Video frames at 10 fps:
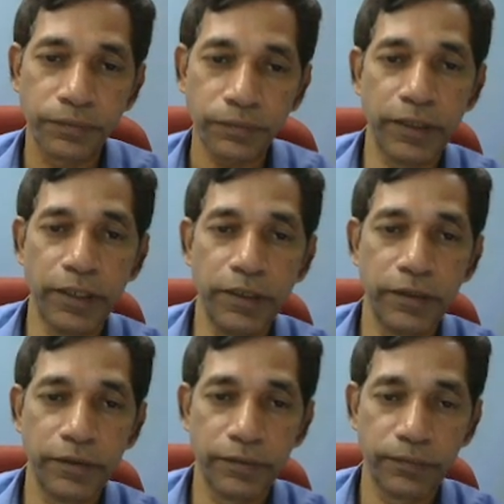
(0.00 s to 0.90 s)

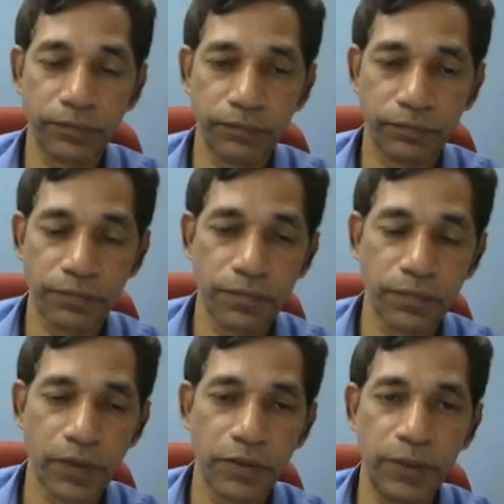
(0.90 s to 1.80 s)
Second
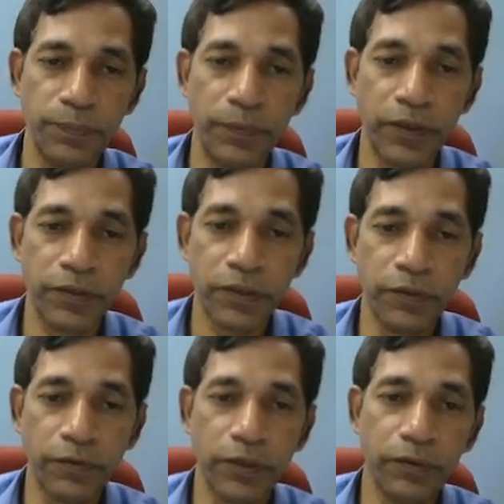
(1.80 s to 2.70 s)
simplification
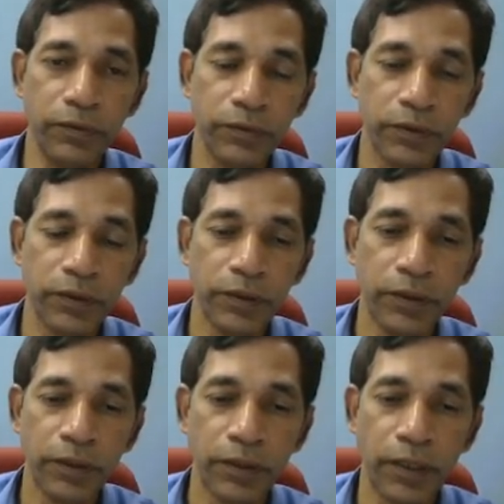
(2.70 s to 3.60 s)
you can do,
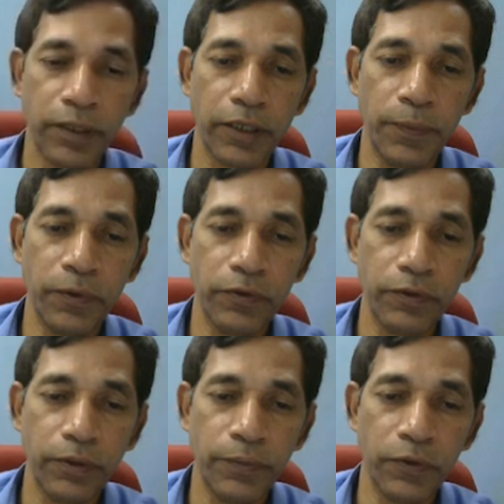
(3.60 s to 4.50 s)
like if
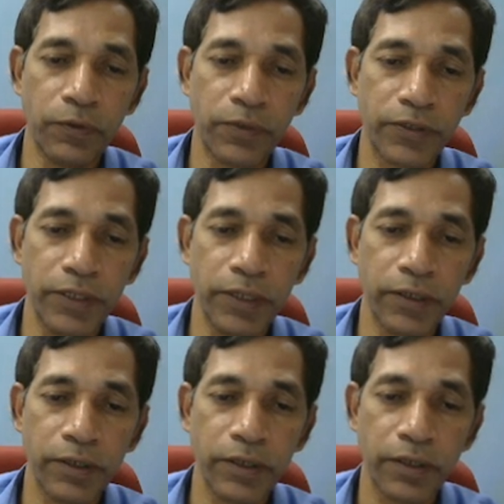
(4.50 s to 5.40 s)
your
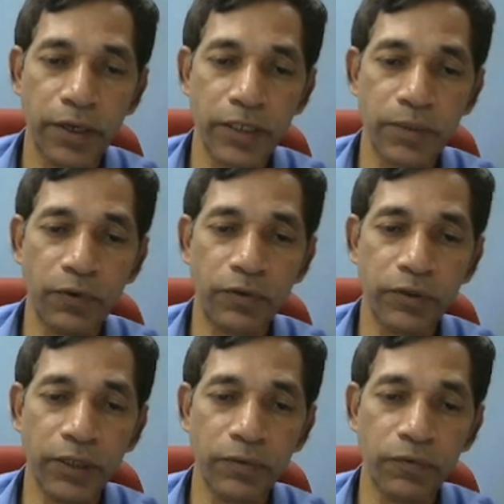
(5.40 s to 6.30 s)
machine has more
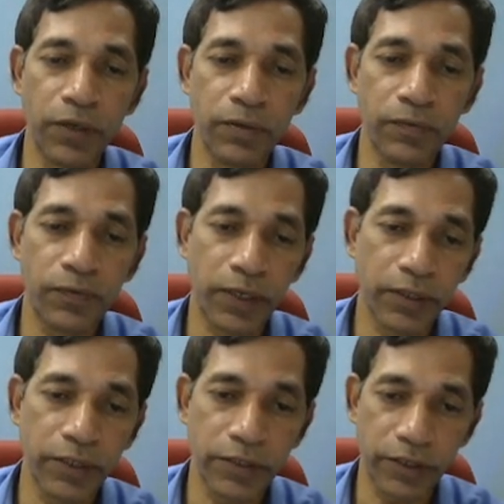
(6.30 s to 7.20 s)
than one
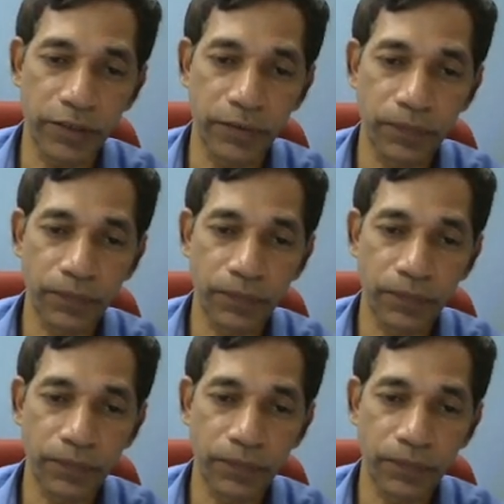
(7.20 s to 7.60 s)
final state,